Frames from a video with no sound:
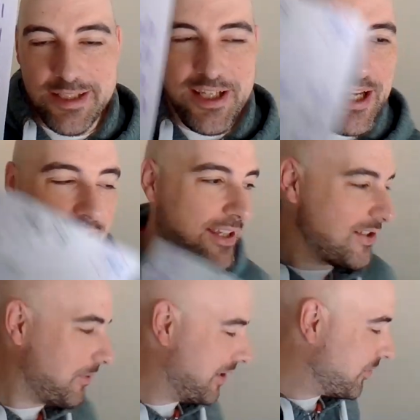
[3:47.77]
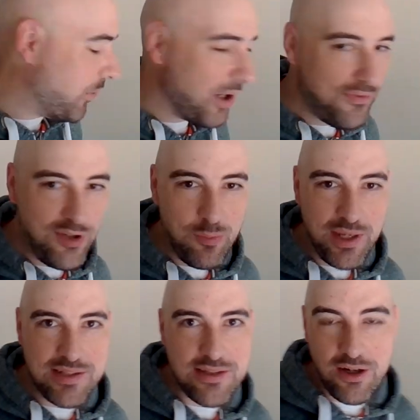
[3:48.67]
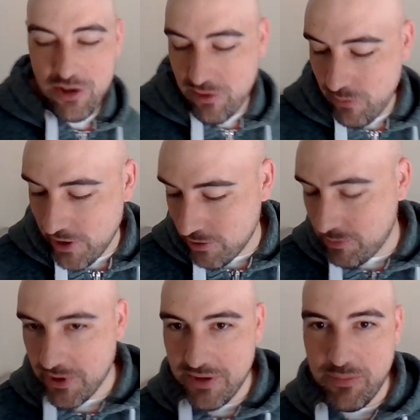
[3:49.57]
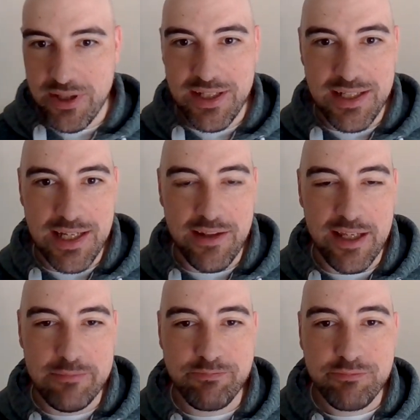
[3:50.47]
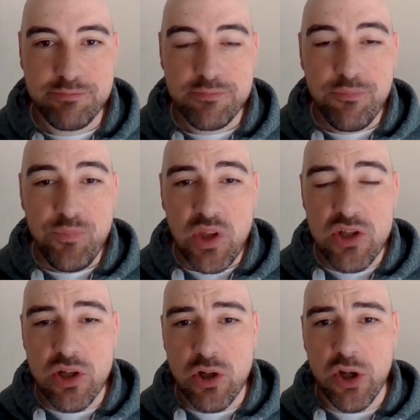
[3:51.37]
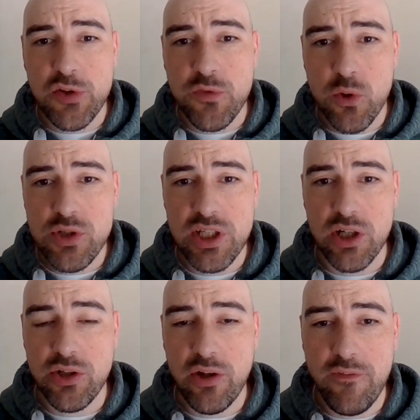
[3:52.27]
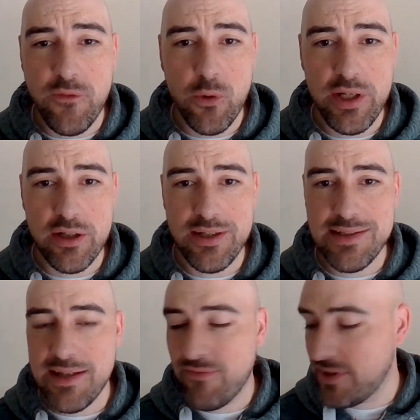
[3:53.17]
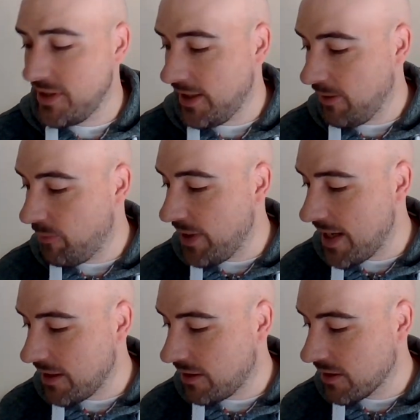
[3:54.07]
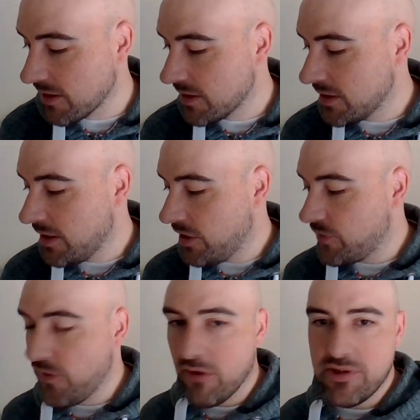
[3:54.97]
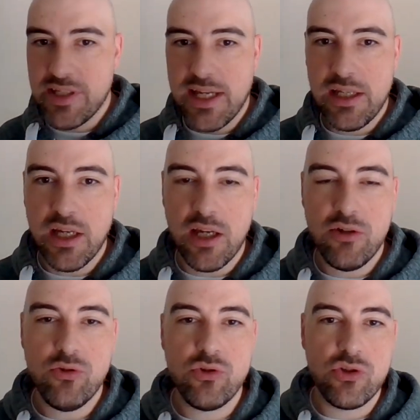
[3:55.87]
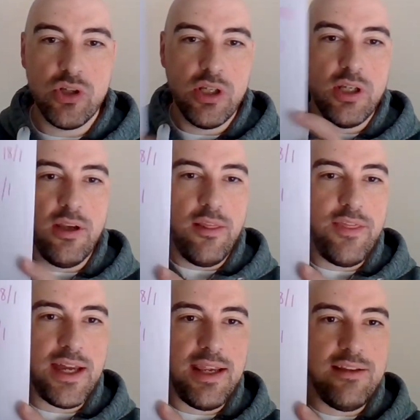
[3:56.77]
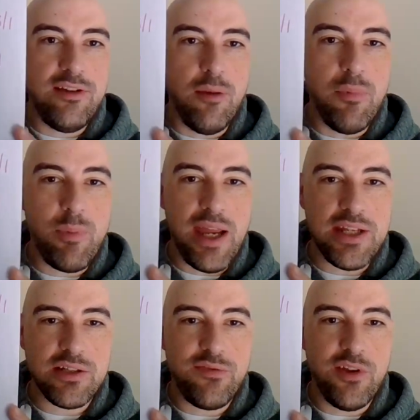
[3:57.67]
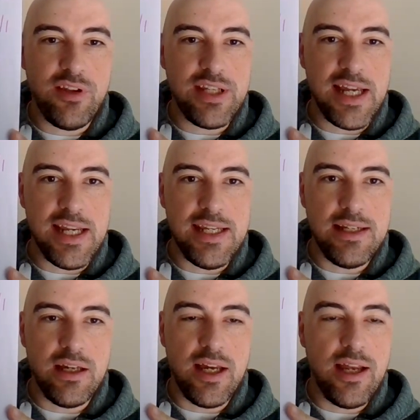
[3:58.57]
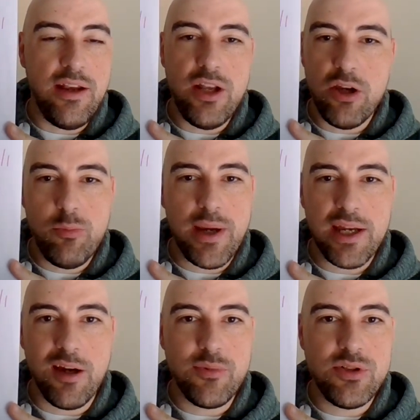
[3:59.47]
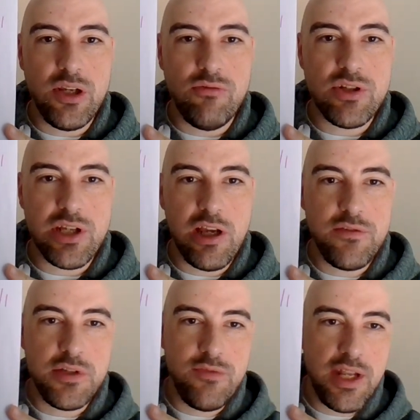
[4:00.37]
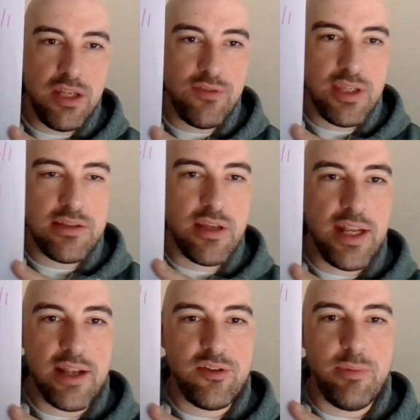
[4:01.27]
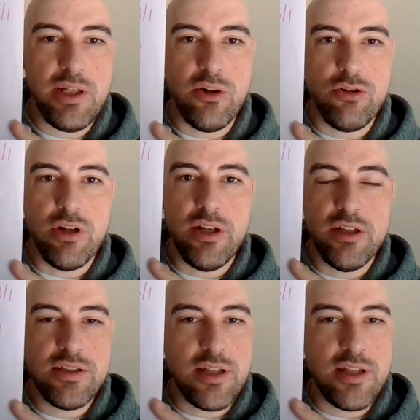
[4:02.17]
yeah, so we had quite a few bets starting off well, but didn't get there. So I got this 40 on, 49.70 back. As far as today goes, that is my bet for the day. No backups, no reserves. So if any of these turn out to be non-runners,